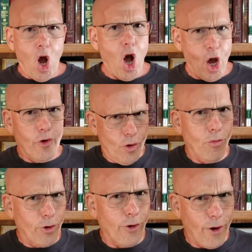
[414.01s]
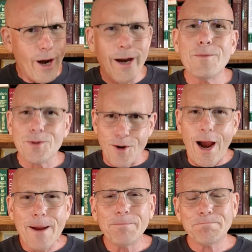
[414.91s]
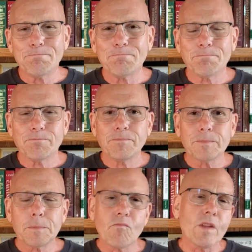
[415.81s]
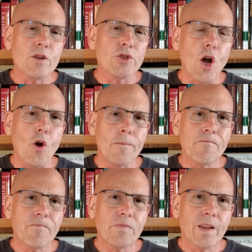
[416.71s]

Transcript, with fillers: honorable crimes, right? So